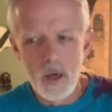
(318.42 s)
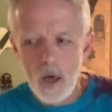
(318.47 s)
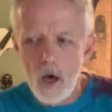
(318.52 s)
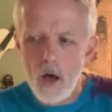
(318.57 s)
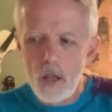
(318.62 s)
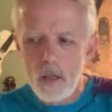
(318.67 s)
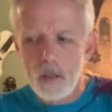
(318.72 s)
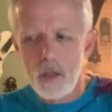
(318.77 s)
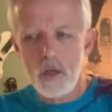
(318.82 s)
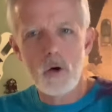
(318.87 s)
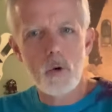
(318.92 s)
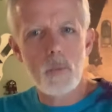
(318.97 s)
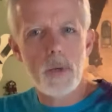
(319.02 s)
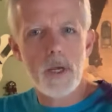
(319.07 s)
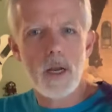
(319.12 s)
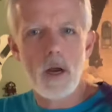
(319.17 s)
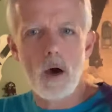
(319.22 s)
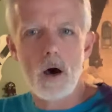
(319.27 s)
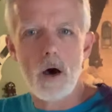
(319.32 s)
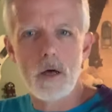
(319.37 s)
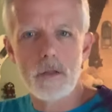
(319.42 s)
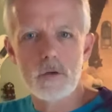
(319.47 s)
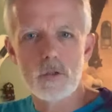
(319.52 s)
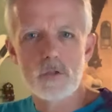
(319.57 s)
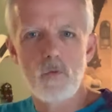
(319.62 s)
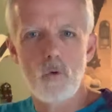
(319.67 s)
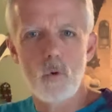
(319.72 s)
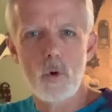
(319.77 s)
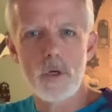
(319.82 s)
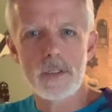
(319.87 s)
A little bit of author's
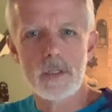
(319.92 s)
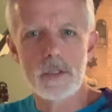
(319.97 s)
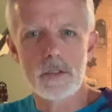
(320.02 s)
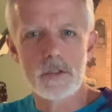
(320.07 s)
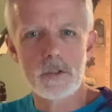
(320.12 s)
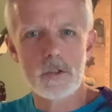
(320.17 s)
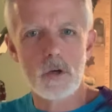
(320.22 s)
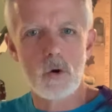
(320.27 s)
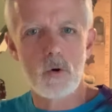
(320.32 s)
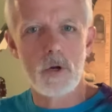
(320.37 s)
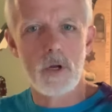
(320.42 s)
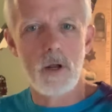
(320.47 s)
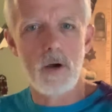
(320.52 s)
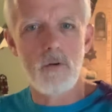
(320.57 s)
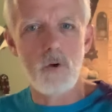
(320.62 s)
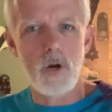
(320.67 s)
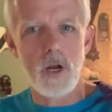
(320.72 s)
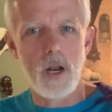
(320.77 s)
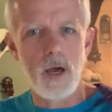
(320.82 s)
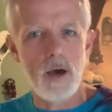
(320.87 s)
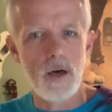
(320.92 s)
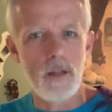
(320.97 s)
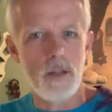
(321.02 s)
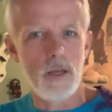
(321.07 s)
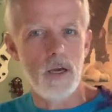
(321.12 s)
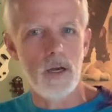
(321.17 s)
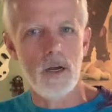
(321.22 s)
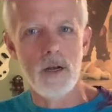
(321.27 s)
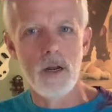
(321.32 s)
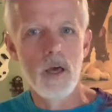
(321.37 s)
voice inserted every now and
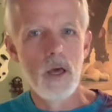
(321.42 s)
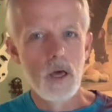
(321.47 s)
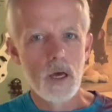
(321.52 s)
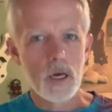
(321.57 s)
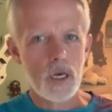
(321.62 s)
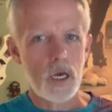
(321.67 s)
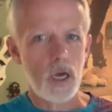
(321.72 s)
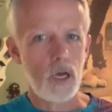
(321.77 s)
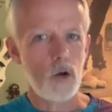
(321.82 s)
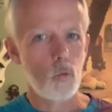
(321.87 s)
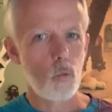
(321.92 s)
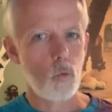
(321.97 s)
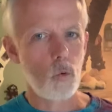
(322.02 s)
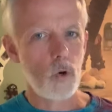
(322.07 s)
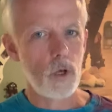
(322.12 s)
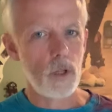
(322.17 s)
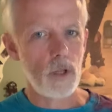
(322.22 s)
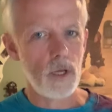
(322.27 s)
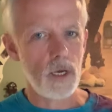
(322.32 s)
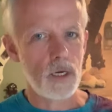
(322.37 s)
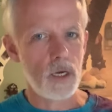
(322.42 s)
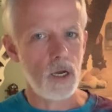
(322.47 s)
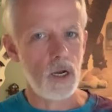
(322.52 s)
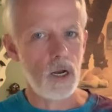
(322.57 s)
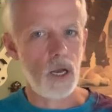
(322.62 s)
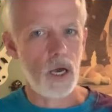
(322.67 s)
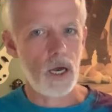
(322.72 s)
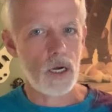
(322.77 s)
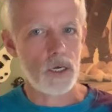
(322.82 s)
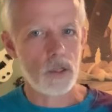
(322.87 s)
then can really
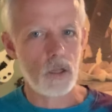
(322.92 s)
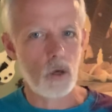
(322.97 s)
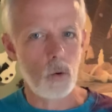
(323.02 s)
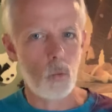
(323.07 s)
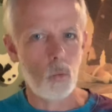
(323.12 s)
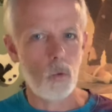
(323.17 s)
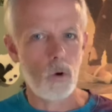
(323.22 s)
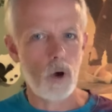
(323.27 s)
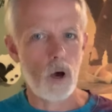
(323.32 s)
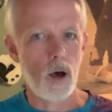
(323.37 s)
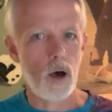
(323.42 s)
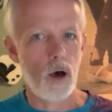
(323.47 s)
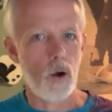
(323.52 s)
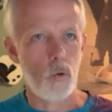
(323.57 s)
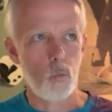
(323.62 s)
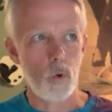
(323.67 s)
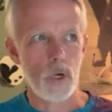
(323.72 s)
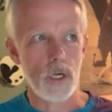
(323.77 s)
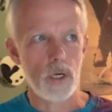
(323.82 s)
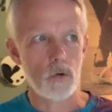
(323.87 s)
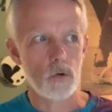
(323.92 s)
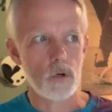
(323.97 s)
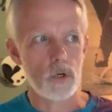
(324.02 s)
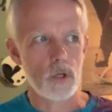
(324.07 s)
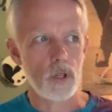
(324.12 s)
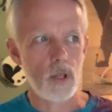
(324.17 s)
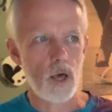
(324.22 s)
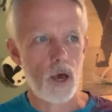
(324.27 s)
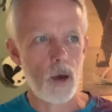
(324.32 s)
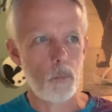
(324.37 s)
connect the reader to
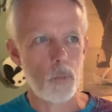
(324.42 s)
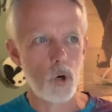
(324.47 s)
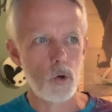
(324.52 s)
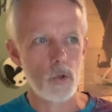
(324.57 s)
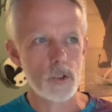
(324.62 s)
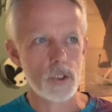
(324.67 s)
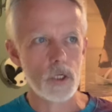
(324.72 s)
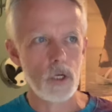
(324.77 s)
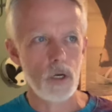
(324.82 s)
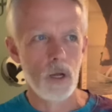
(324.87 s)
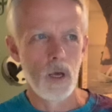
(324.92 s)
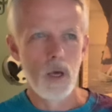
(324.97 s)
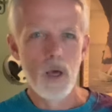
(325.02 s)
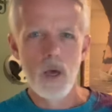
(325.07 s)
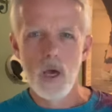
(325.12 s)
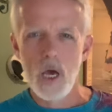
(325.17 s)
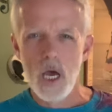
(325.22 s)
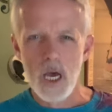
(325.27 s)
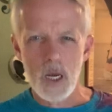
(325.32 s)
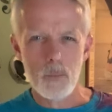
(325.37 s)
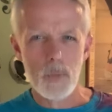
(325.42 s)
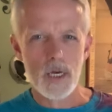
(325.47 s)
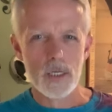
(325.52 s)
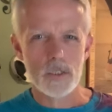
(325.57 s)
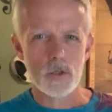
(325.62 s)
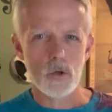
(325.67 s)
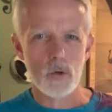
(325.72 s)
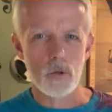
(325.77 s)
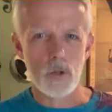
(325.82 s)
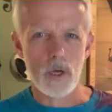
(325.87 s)
that person and make
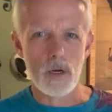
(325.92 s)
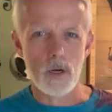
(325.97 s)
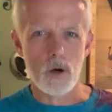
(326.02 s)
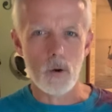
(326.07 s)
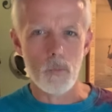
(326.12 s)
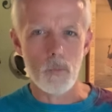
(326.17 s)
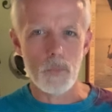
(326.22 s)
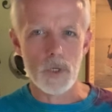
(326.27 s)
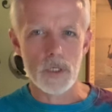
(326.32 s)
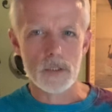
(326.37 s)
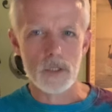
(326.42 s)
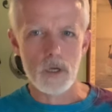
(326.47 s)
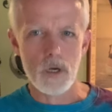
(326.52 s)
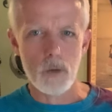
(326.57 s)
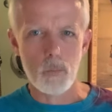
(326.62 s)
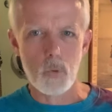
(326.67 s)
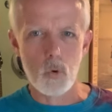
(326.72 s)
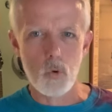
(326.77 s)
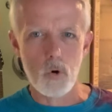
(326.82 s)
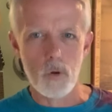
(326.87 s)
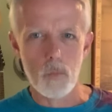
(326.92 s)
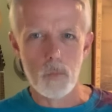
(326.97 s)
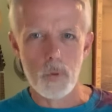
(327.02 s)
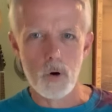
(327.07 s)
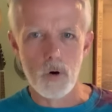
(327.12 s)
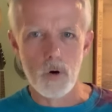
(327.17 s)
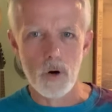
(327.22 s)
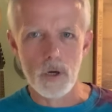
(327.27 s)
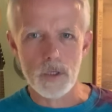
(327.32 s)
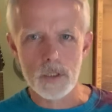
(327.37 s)
sure they don't miss the important
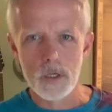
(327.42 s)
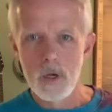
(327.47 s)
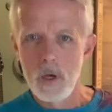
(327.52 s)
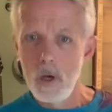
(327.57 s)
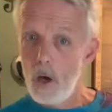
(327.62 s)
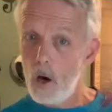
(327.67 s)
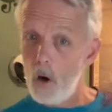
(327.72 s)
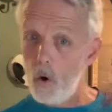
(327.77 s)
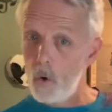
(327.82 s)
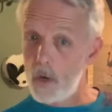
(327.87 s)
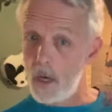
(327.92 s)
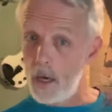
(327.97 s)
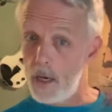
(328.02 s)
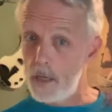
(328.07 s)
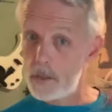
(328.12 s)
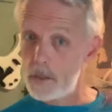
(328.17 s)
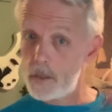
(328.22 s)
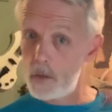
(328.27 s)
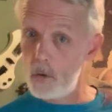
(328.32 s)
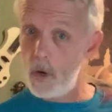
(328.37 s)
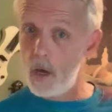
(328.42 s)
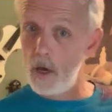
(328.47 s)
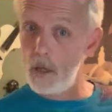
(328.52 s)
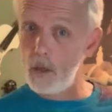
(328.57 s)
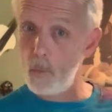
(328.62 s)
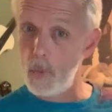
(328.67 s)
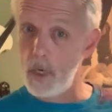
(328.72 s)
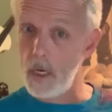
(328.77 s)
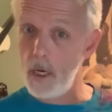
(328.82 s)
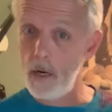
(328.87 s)
parts. Okay, so now the
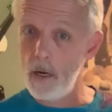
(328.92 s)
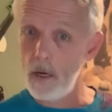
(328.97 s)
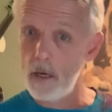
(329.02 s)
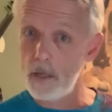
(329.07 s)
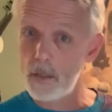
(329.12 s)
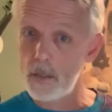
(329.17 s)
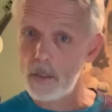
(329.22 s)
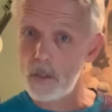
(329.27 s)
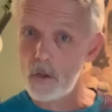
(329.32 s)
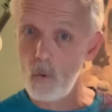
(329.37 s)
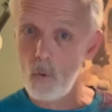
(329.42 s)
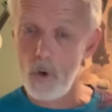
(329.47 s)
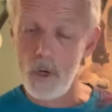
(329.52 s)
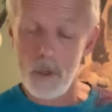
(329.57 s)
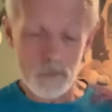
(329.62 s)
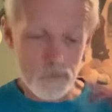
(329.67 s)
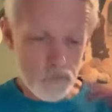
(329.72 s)
beginning of the story.